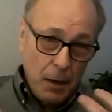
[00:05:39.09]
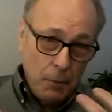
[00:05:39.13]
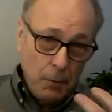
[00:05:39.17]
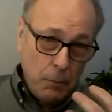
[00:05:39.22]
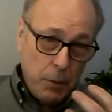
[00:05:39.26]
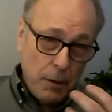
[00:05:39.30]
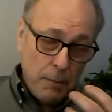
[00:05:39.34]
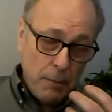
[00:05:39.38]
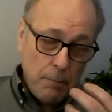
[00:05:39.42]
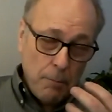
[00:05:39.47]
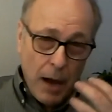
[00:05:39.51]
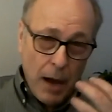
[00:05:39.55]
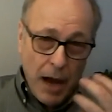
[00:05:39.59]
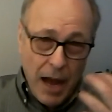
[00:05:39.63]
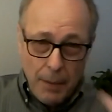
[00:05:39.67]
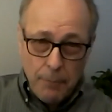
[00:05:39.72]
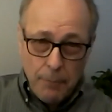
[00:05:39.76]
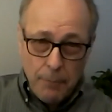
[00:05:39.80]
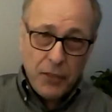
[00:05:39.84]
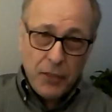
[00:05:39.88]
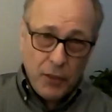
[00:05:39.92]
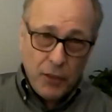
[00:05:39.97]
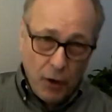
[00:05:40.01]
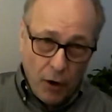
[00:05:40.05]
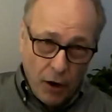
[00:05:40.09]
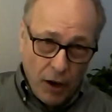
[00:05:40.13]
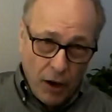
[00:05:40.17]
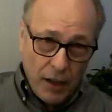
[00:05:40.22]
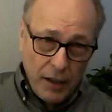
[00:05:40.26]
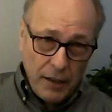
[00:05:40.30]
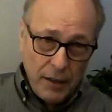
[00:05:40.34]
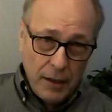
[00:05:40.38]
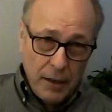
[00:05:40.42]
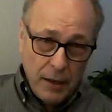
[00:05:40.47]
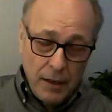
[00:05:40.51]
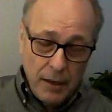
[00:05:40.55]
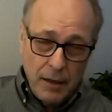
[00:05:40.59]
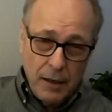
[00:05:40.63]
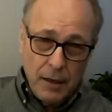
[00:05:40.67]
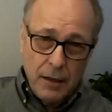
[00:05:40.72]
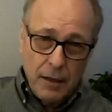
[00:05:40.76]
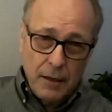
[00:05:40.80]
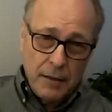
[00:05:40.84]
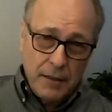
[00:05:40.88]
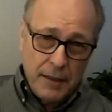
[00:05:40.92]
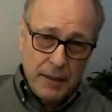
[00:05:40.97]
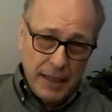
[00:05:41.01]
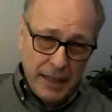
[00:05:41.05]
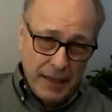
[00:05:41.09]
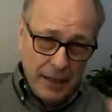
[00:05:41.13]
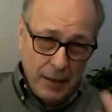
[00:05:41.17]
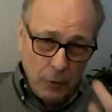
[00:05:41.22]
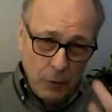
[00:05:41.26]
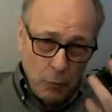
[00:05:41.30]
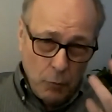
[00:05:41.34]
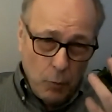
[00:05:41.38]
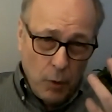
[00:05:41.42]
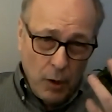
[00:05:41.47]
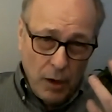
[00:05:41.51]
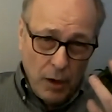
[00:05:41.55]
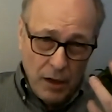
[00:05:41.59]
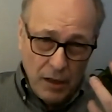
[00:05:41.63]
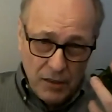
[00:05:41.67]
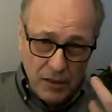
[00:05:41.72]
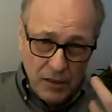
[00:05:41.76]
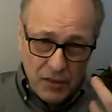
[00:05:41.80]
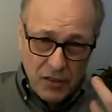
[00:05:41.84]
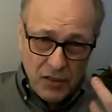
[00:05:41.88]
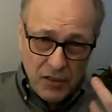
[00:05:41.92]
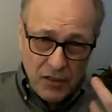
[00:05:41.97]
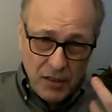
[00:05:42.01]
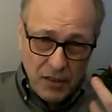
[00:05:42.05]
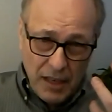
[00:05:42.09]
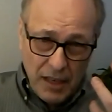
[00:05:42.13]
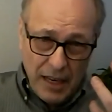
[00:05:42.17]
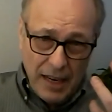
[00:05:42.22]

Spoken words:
But mom thought that it was